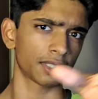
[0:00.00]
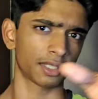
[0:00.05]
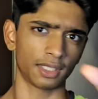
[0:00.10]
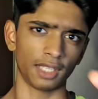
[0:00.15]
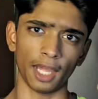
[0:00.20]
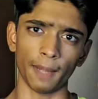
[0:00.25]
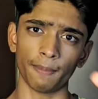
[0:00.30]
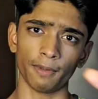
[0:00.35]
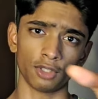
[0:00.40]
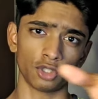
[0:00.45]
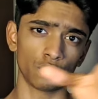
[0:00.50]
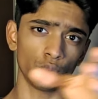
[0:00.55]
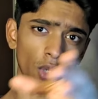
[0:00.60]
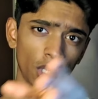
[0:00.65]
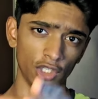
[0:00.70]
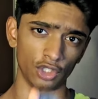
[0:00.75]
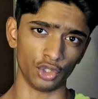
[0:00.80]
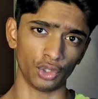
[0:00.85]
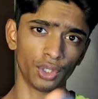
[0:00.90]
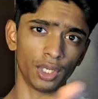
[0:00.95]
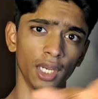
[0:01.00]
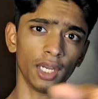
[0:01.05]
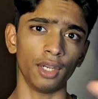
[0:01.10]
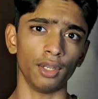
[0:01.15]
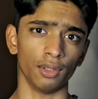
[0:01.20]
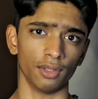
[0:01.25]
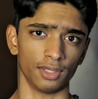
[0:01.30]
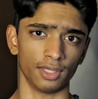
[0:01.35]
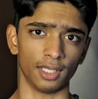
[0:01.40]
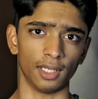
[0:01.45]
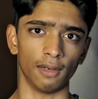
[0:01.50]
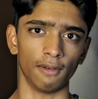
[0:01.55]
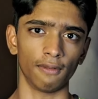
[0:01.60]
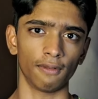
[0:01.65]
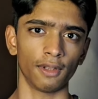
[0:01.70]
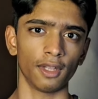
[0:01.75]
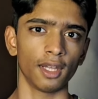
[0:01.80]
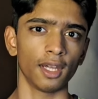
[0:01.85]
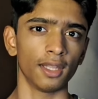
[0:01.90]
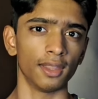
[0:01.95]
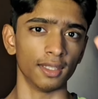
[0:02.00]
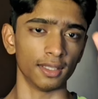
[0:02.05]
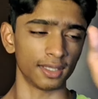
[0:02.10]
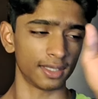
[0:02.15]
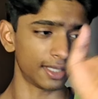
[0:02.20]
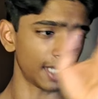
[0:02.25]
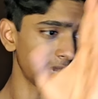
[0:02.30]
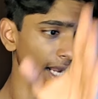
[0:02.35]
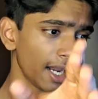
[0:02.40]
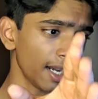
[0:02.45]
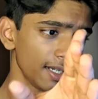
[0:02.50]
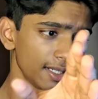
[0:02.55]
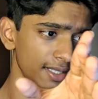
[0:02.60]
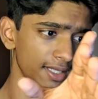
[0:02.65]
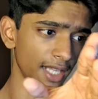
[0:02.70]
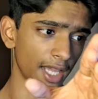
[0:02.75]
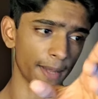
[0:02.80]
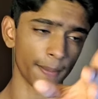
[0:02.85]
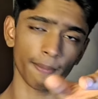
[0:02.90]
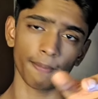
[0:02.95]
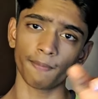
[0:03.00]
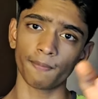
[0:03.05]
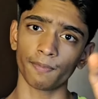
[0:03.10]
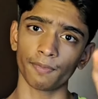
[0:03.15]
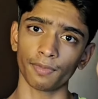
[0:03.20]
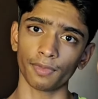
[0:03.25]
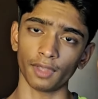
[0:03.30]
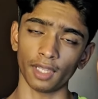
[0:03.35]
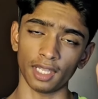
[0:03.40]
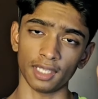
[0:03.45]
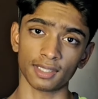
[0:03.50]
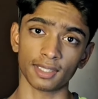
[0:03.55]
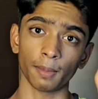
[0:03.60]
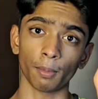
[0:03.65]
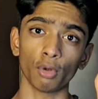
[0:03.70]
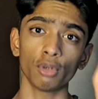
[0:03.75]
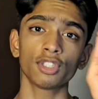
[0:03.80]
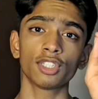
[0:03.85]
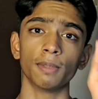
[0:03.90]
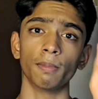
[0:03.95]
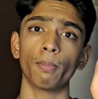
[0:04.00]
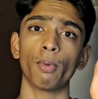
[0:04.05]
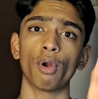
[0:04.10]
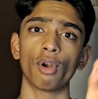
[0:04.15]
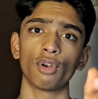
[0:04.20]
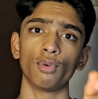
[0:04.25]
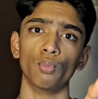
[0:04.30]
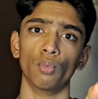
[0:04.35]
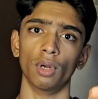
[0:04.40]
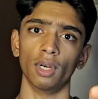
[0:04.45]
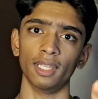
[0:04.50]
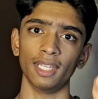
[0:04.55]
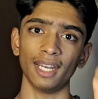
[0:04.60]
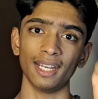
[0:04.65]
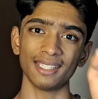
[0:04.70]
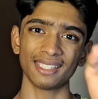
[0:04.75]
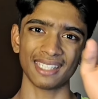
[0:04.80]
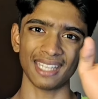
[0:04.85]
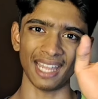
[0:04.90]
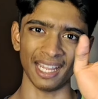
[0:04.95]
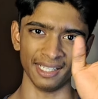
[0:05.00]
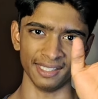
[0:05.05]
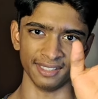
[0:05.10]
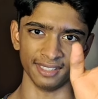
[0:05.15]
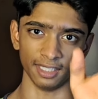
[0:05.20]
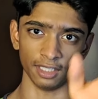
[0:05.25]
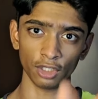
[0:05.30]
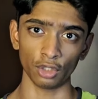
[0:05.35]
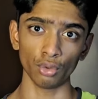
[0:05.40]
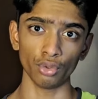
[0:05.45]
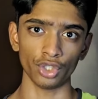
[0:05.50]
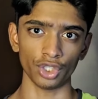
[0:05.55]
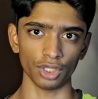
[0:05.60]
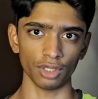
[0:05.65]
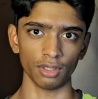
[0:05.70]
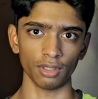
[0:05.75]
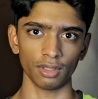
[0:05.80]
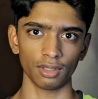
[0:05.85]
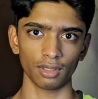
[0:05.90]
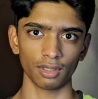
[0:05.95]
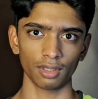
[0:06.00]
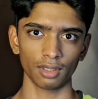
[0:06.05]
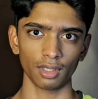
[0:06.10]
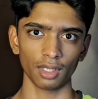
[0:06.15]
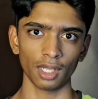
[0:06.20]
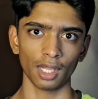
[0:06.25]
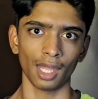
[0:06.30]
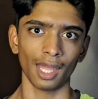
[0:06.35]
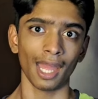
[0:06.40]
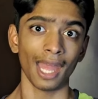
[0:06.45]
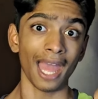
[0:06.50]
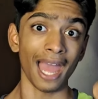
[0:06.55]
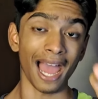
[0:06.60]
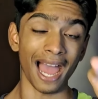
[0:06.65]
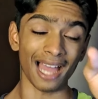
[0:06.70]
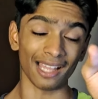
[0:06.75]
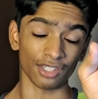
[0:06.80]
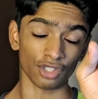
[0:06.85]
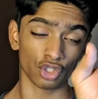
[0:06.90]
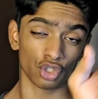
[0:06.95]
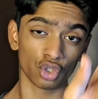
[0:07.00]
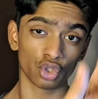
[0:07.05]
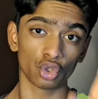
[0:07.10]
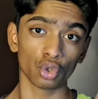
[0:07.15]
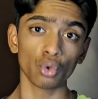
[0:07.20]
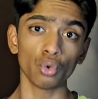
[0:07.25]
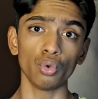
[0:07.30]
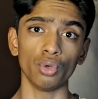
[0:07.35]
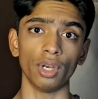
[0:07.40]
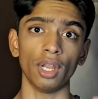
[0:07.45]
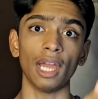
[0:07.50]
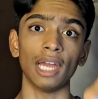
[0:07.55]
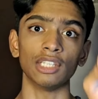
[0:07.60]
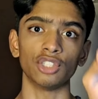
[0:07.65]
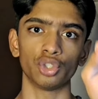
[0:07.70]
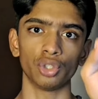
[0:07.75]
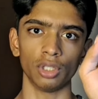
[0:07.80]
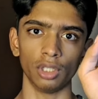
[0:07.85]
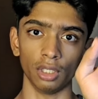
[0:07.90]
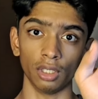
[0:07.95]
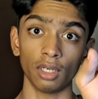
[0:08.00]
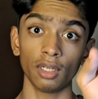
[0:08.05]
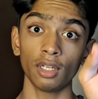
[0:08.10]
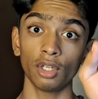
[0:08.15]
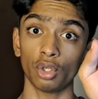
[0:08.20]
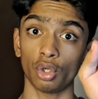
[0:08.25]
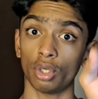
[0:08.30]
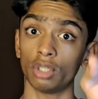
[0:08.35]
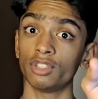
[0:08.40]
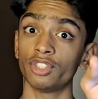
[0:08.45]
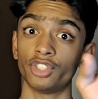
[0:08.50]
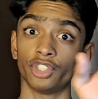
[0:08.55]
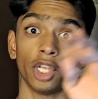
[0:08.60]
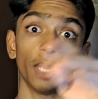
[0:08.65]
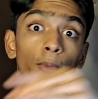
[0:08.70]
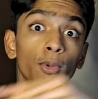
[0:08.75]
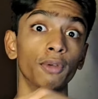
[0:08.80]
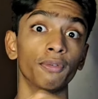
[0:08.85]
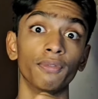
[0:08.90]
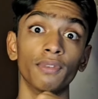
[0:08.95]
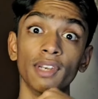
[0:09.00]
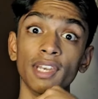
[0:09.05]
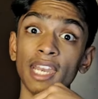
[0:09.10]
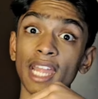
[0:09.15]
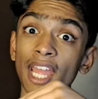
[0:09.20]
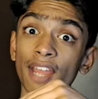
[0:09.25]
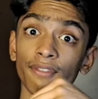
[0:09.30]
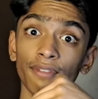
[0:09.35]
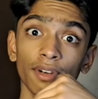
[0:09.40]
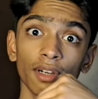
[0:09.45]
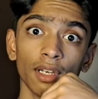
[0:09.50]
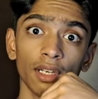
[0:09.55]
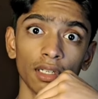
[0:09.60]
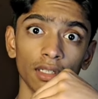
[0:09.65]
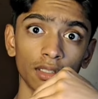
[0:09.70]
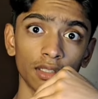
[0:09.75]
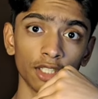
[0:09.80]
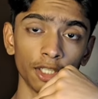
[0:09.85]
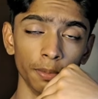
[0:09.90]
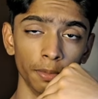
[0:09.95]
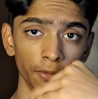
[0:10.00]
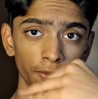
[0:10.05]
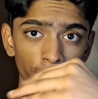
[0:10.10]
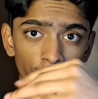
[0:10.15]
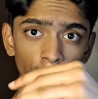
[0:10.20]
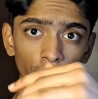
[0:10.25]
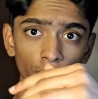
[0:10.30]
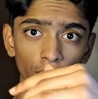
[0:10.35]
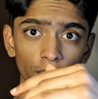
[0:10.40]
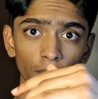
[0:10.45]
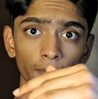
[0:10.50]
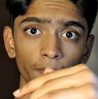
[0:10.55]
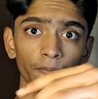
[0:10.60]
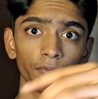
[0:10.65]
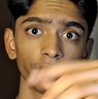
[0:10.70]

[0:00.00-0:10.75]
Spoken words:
step is to educate yourself. The second step is the most important one, that is execution. As soon as you learn a concept you've never learned before,